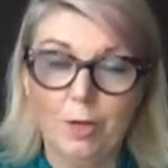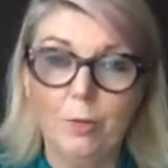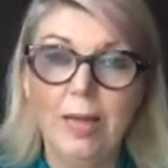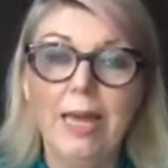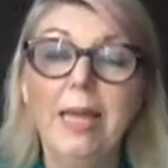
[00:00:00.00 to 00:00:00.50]

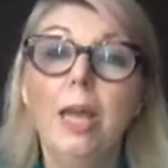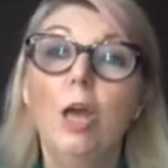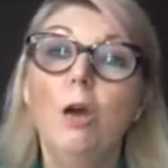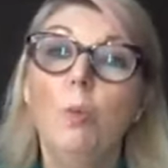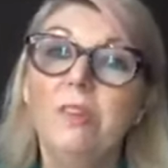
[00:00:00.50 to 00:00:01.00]
Okay.
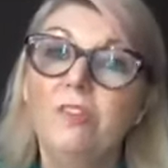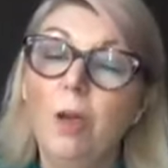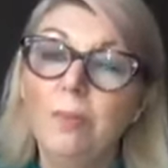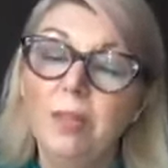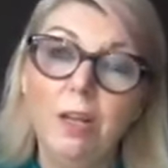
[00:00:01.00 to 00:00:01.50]
What
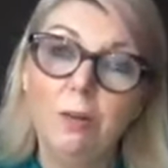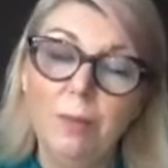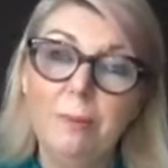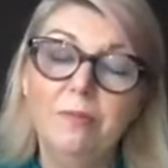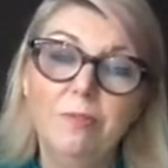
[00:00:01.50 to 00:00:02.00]
stops a lot of
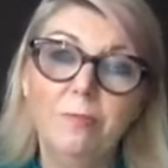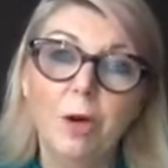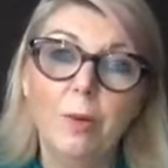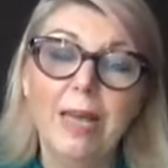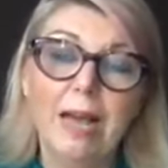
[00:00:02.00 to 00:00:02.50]
people from
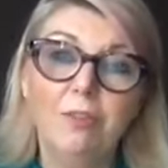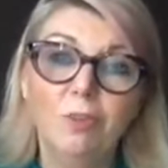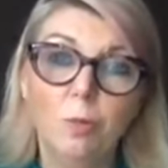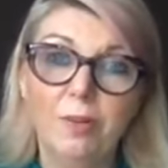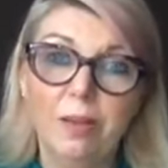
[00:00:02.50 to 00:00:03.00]
going
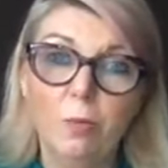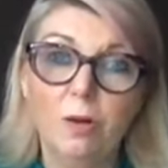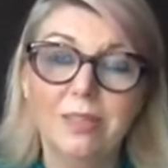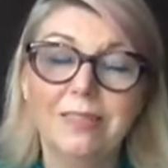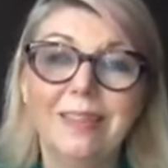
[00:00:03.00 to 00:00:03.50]
after what they
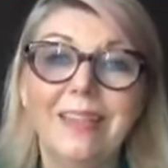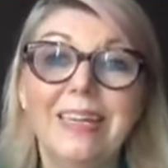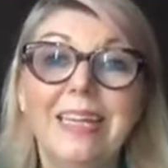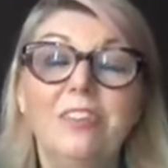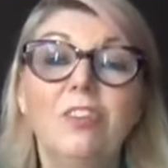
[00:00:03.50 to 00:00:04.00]
want is that they
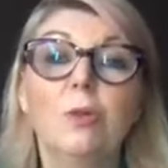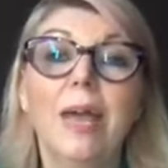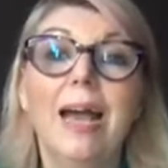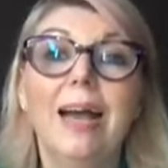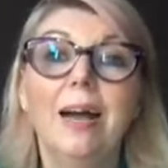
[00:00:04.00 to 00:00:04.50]
need to know the
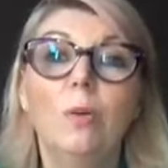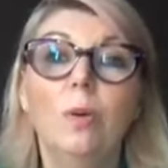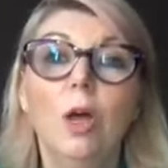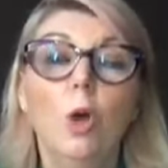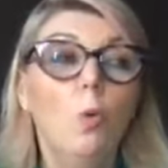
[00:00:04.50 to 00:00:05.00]
how.
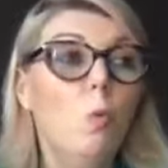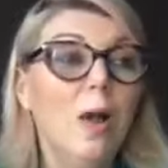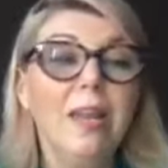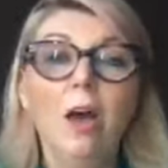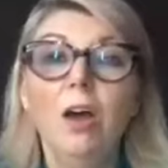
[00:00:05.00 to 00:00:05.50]

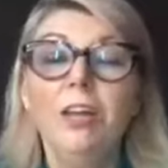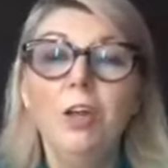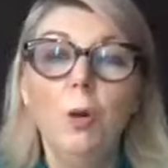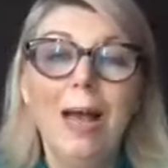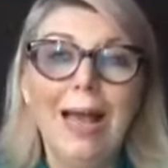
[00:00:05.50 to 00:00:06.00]
When I
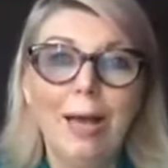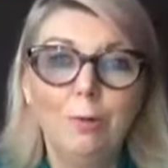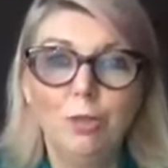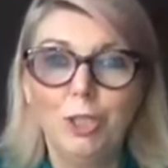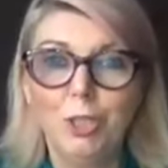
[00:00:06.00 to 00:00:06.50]
know
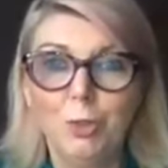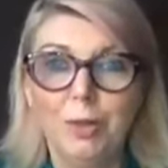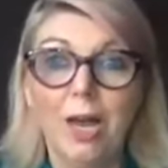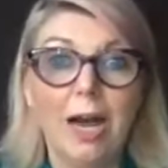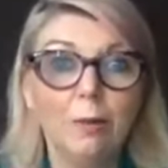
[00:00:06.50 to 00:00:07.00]
how to do
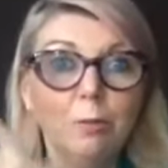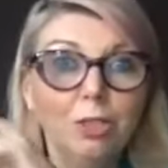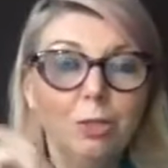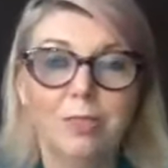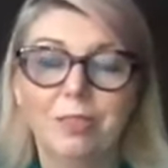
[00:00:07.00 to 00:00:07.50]
it, I will
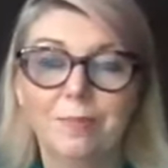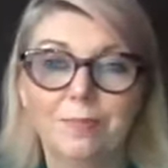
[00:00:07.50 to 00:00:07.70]
do it.